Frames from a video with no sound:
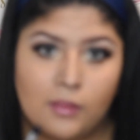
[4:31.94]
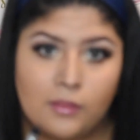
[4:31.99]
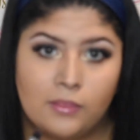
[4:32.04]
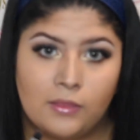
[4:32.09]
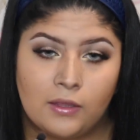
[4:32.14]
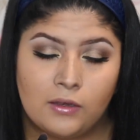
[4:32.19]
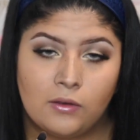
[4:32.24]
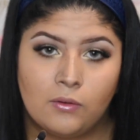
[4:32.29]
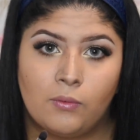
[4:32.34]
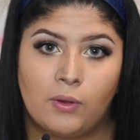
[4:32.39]

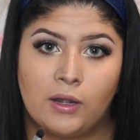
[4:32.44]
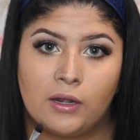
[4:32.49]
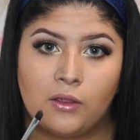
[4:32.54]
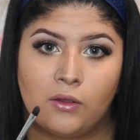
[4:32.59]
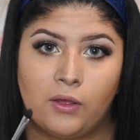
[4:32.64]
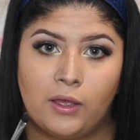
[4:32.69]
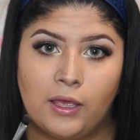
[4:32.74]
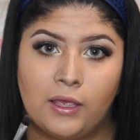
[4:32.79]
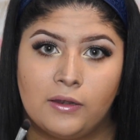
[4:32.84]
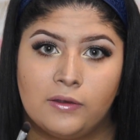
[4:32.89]
Then you want to
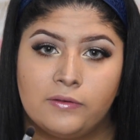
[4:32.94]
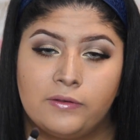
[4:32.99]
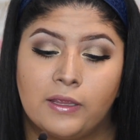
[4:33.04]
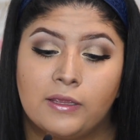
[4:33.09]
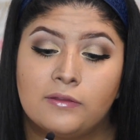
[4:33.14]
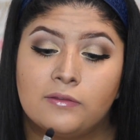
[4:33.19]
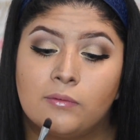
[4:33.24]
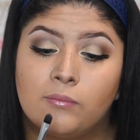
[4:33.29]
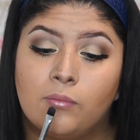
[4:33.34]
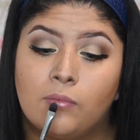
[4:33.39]
go ahead and
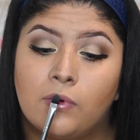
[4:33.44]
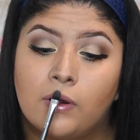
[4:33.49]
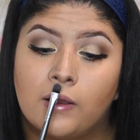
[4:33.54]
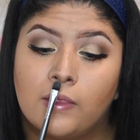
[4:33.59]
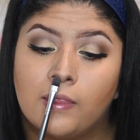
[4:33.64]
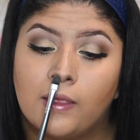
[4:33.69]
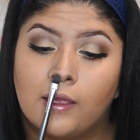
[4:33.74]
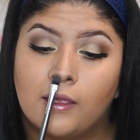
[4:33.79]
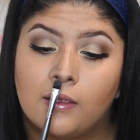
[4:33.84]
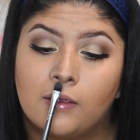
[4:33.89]
take some more
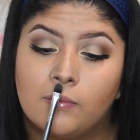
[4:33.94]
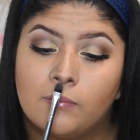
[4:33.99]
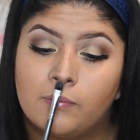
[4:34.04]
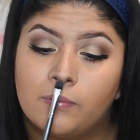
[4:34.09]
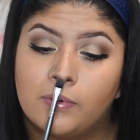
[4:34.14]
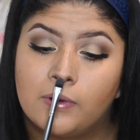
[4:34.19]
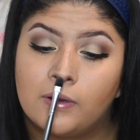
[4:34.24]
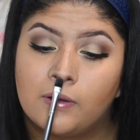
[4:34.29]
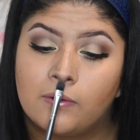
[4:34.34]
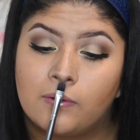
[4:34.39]
of that and
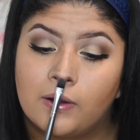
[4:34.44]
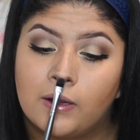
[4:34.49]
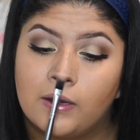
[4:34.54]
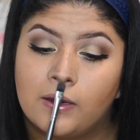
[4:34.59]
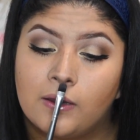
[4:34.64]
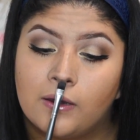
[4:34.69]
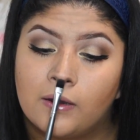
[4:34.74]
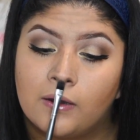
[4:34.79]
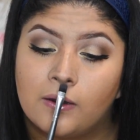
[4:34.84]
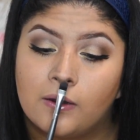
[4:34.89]
put it right
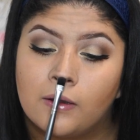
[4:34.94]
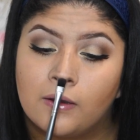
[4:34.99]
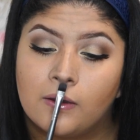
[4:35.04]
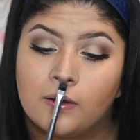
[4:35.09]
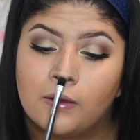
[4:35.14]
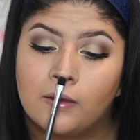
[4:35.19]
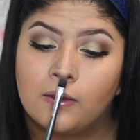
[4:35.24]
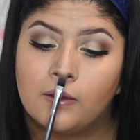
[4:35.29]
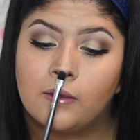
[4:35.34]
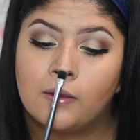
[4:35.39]
here,
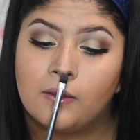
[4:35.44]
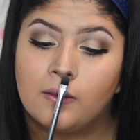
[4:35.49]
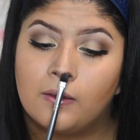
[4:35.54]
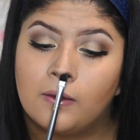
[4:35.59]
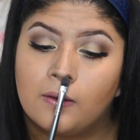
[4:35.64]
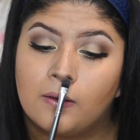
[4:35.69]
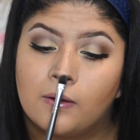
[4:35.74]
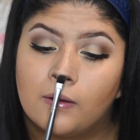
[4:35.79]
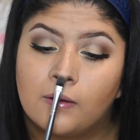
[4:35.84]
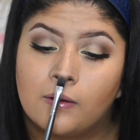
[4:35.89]

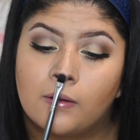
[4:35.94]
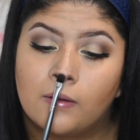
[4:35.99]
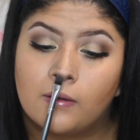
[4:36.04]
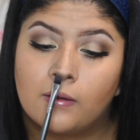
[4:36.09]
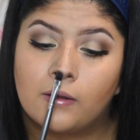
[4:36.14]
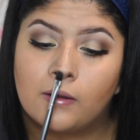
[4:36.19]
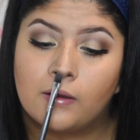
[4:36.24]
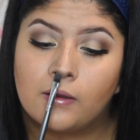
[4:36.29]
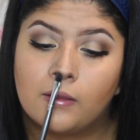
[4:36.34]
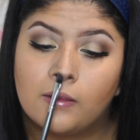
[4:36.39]

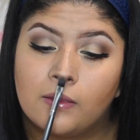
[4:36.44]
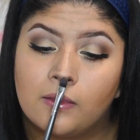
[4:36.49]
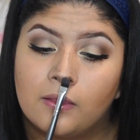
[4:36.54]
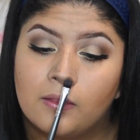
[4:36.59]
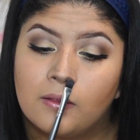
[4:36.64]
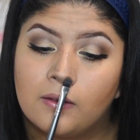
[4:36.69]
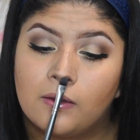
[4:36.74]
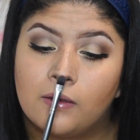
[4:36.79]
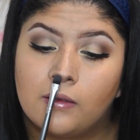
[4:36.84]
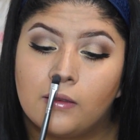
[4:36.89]
right in
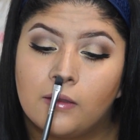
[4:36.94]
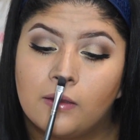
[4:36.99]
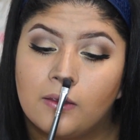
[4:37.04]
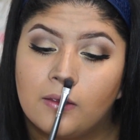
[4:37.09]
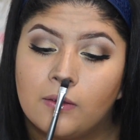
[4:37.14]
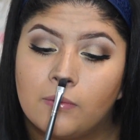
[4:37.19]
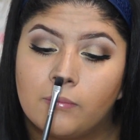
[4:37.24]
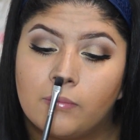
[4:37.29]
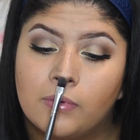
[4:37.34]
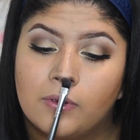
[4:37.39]
the
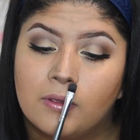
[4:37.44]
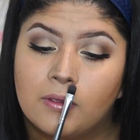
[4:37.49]
tip.